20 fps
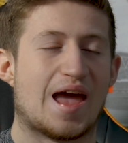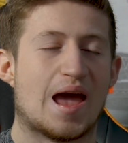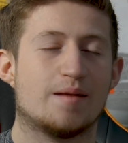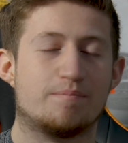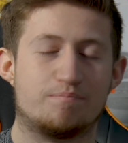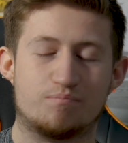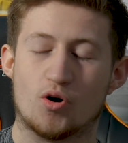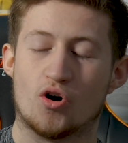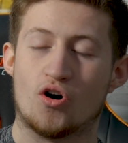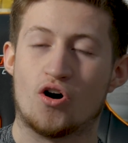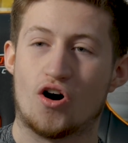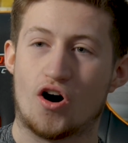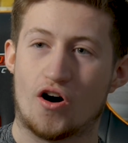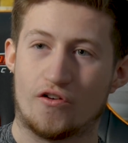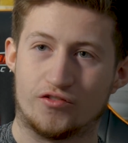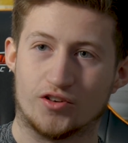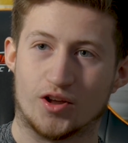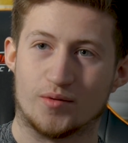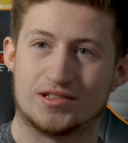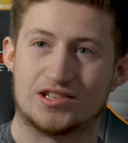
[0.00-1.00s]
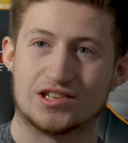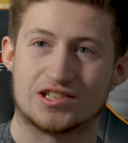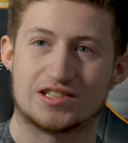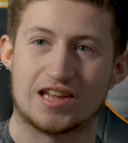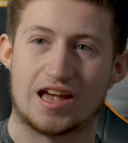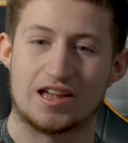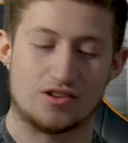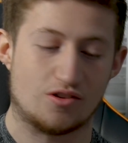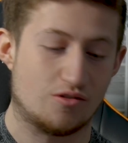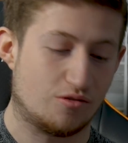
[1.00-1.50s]
headbutt half of them. It's just
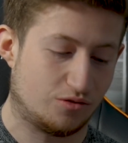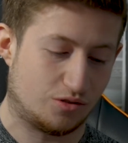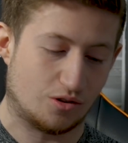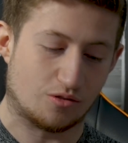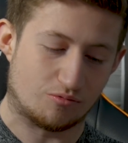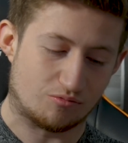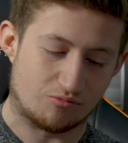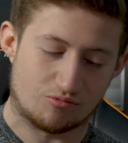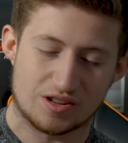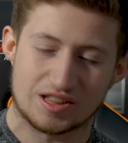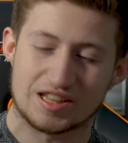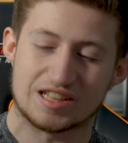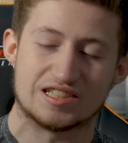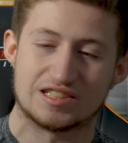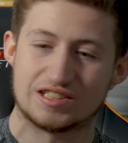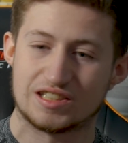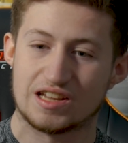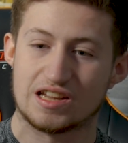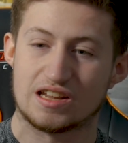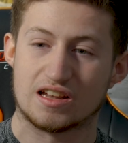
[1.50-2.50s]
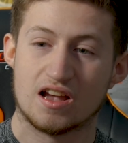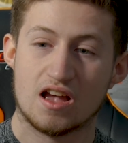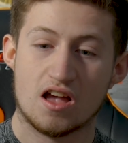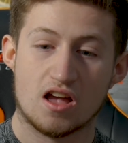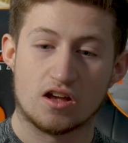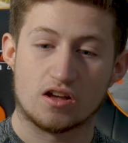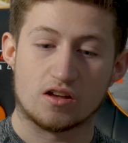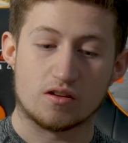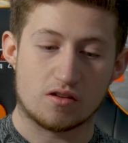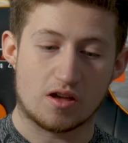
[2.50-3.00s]
that you don't really see.
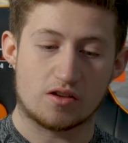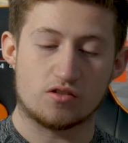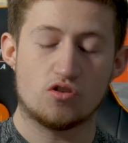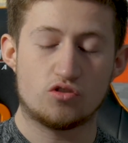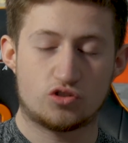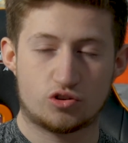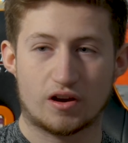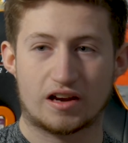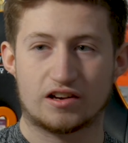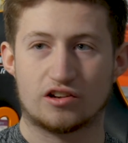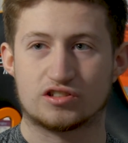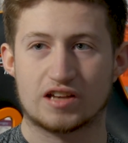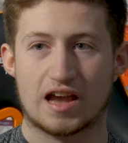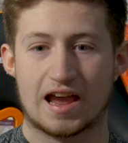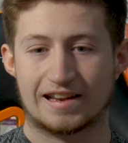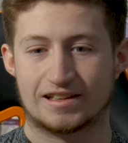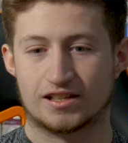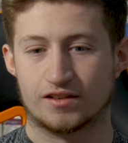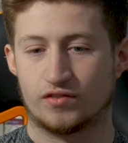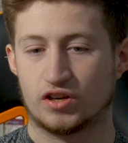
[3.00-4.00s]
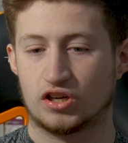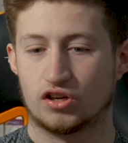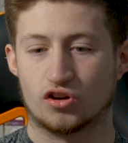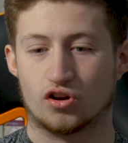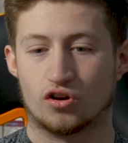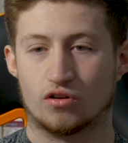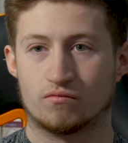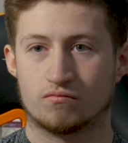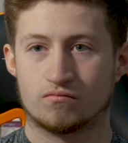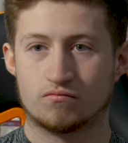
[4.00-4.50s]
You try and just edit a
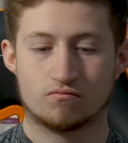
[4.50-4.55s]
video